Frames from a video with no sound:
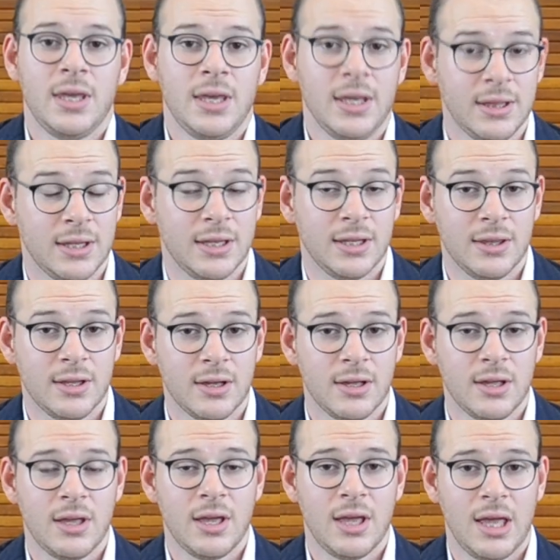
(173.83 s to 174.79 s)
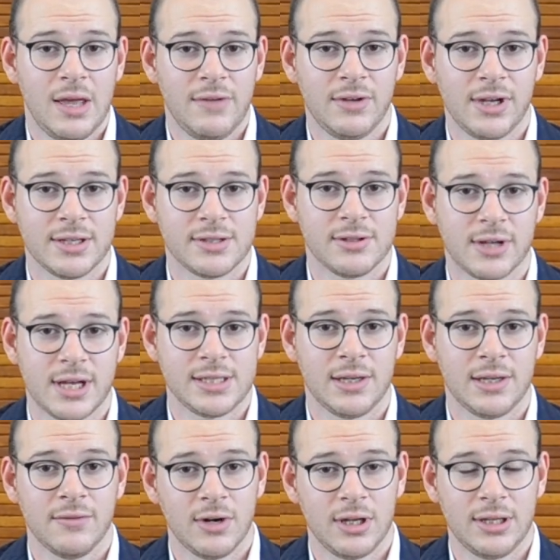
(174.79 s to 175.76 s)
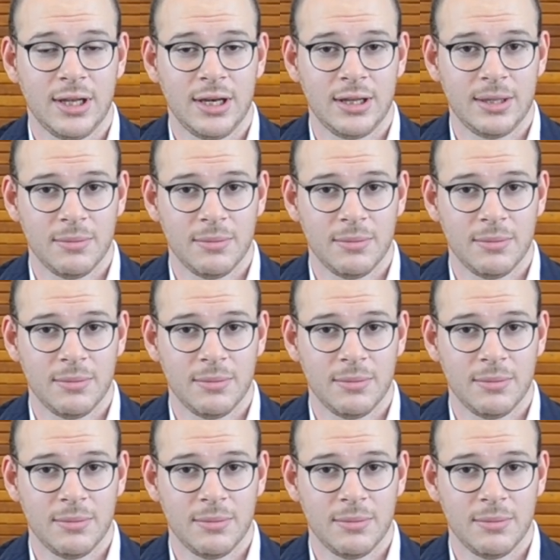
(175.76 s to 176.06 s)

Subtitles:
Indeed, having a stochastic volatility